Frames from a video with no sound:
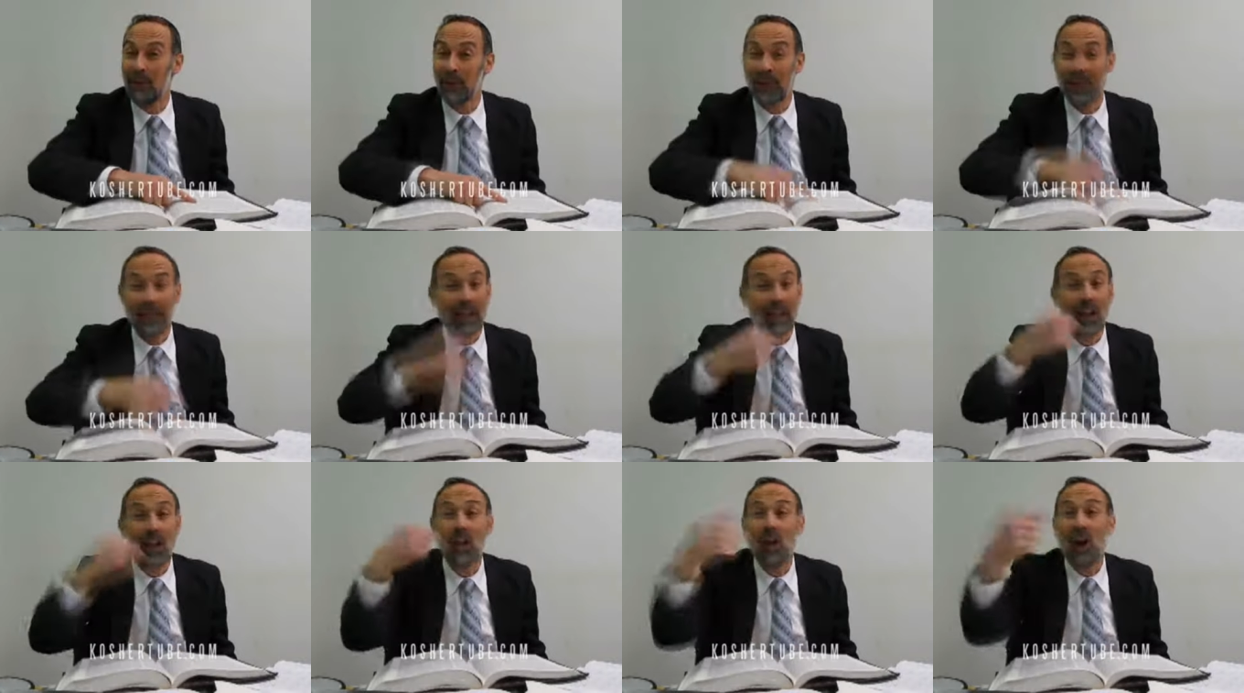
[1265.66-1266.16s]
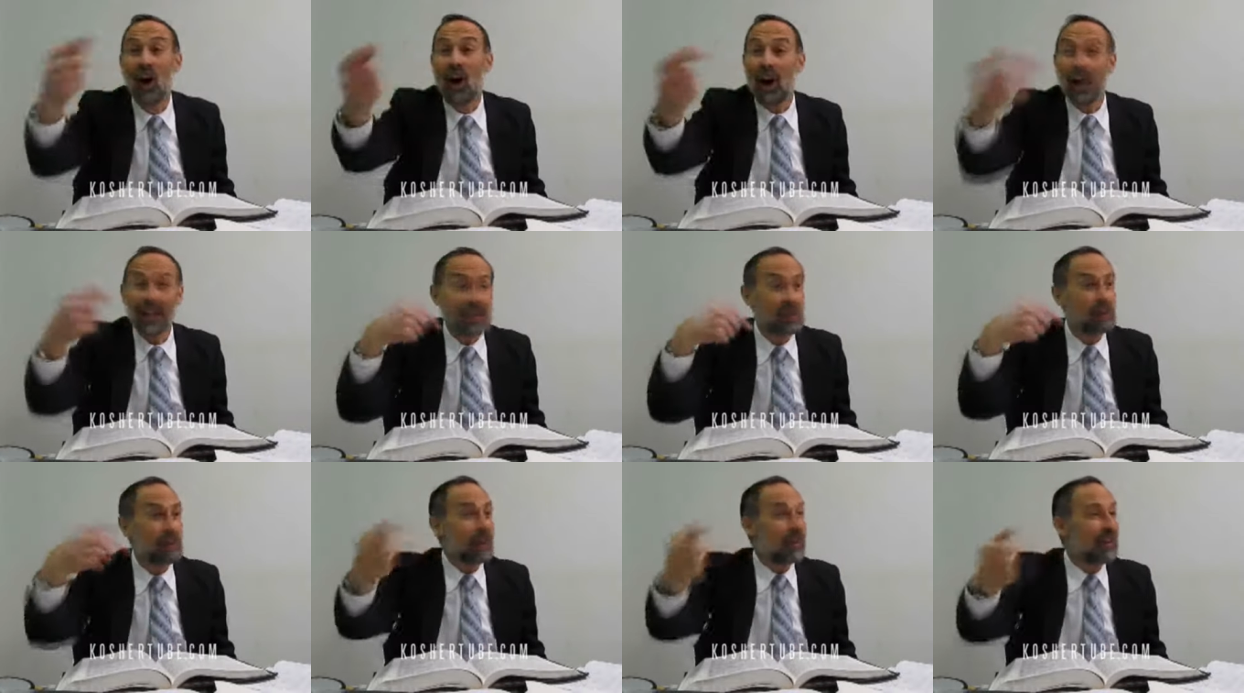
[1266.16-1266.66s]
Like, I
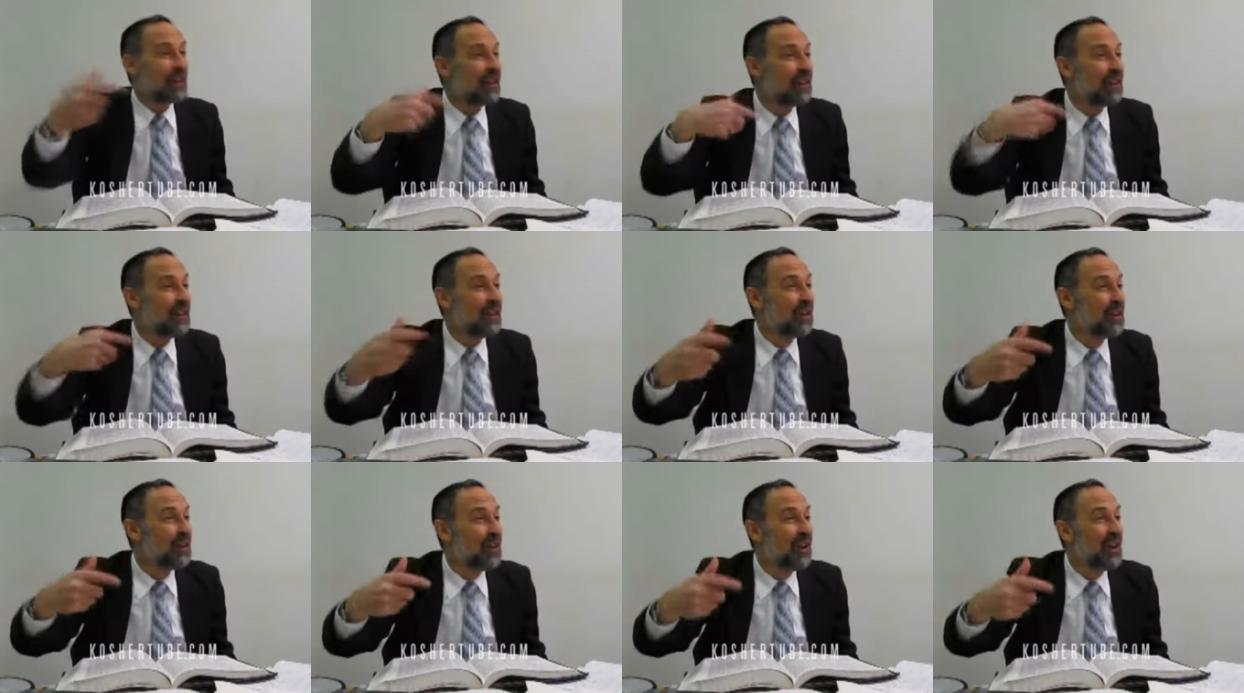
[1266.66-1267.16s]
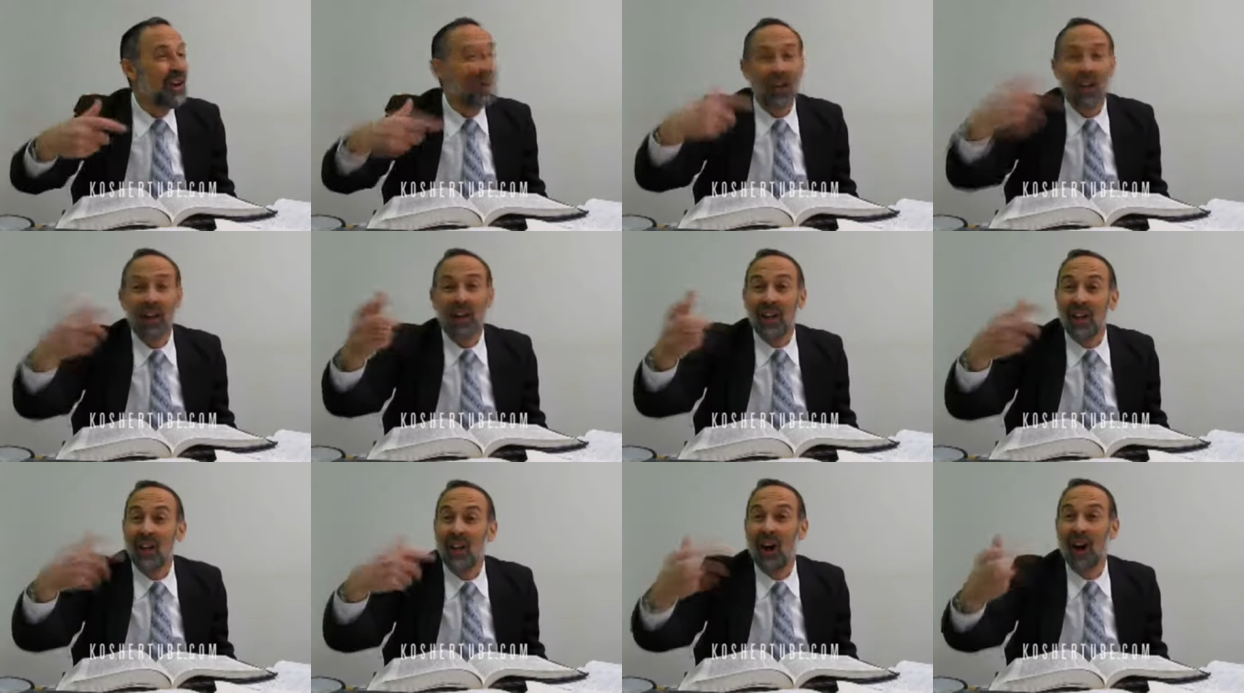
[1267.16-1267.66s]
speak to you,
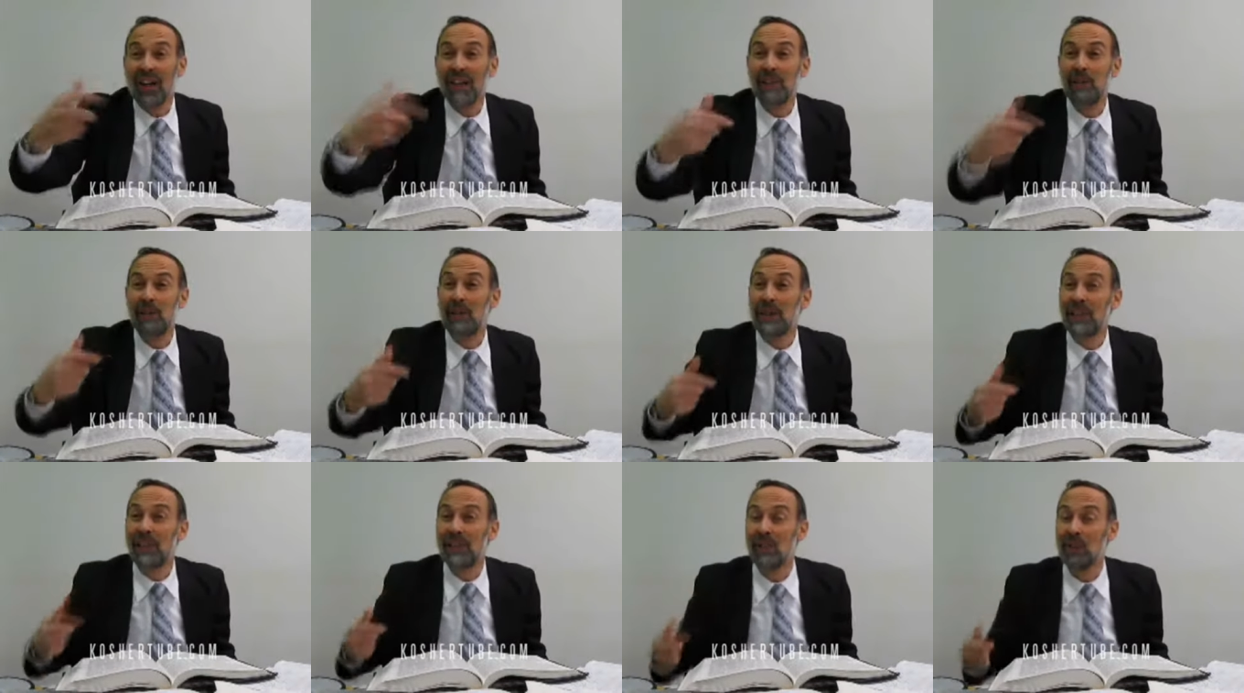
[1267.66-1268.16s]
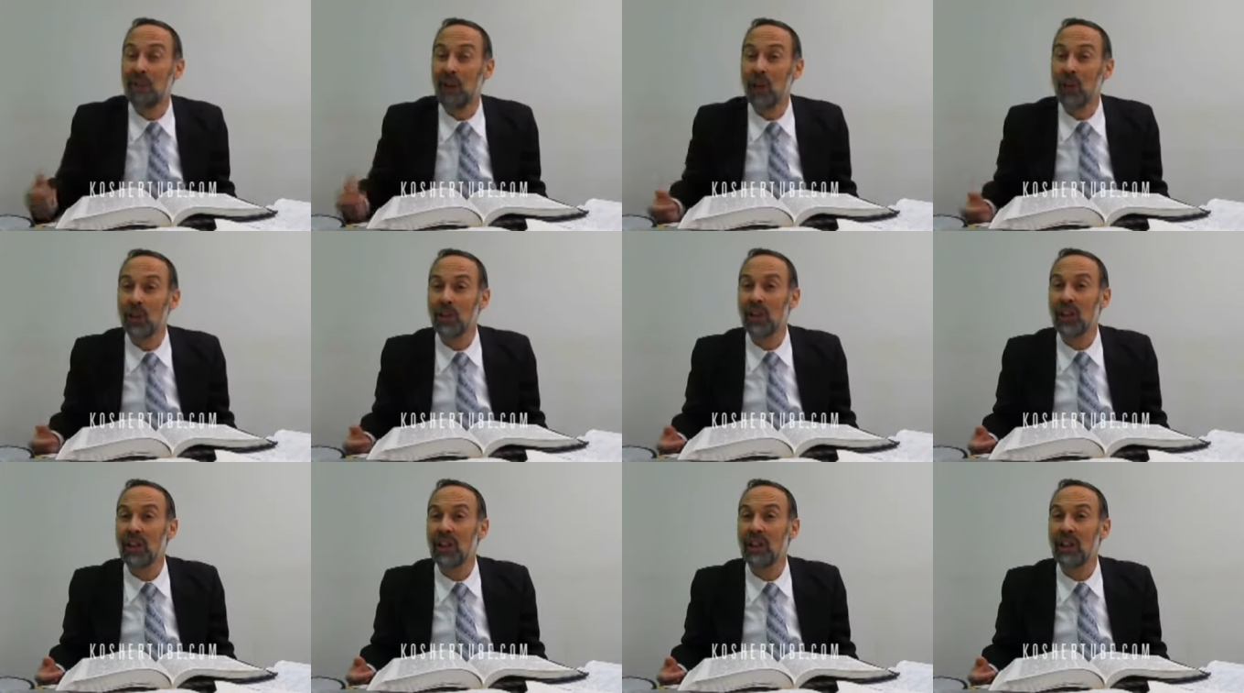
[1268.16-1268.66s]
God speaks to Moshe.